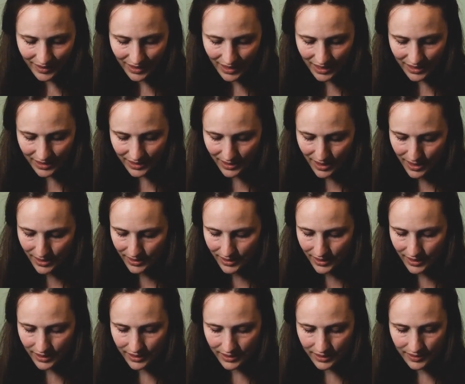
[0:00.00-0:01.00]
I
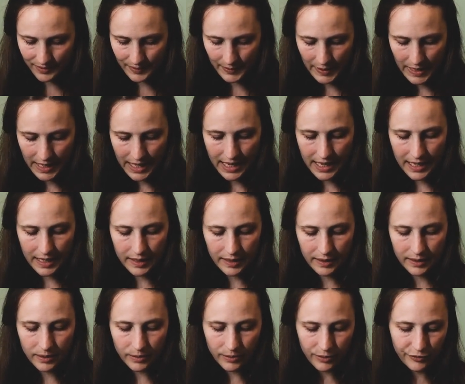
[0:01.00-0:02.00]
started it.
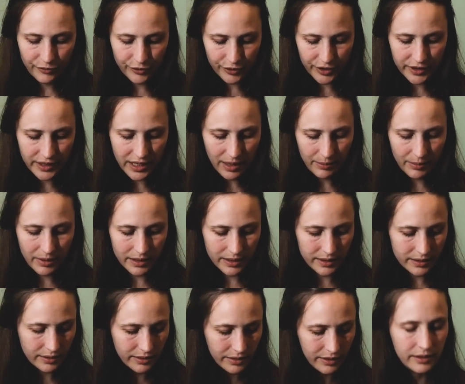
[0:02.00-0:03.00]
And the first time I
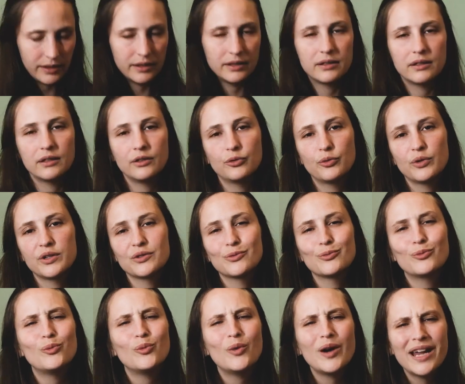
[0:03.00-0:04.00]
started it, it
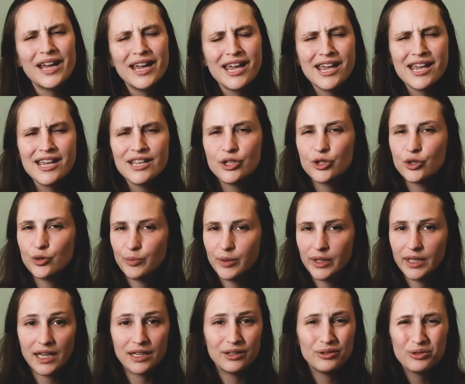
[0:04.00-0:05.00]
was way too
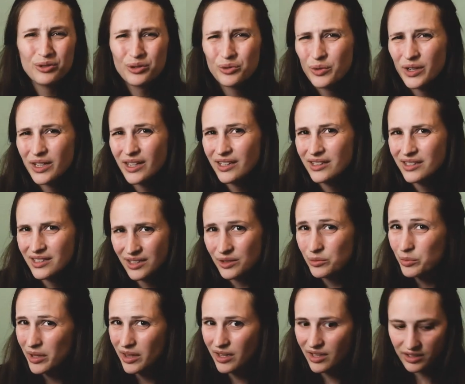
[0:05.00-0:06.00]
big. I don't know what I
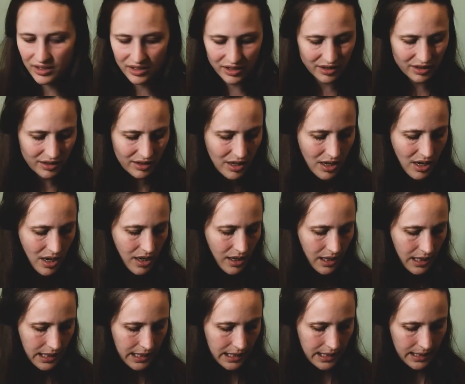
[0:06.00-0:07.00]
did with it.
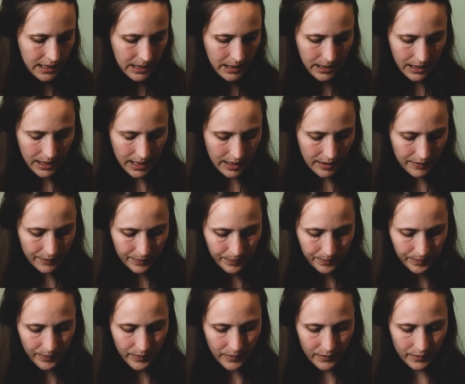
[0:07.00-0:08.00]
And
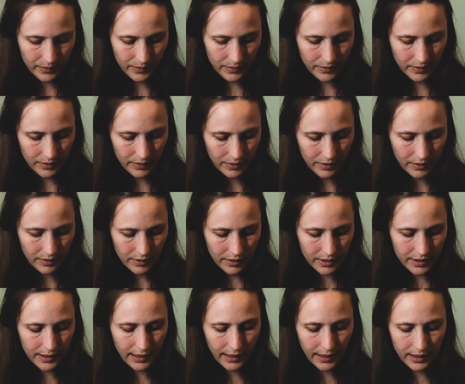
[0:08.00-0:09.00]

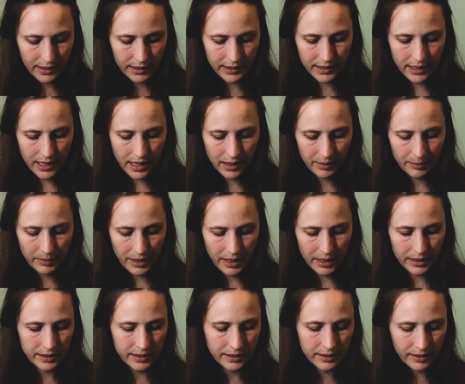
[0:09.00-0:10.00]
the second time
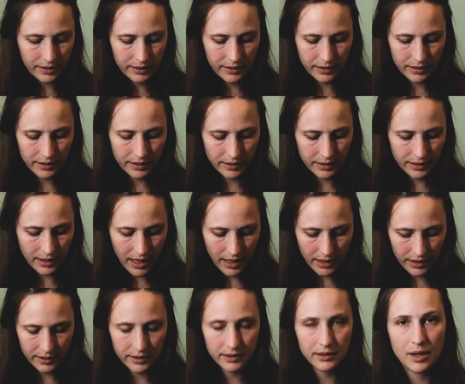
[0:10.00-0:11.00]
I started it,
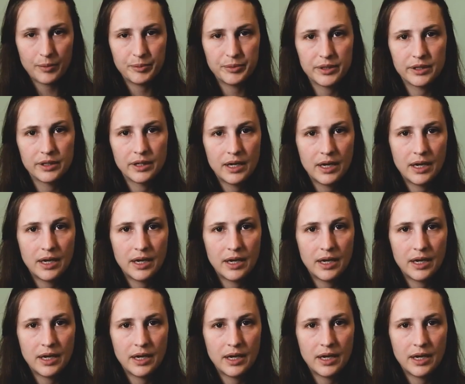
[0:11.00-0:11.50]
I stopped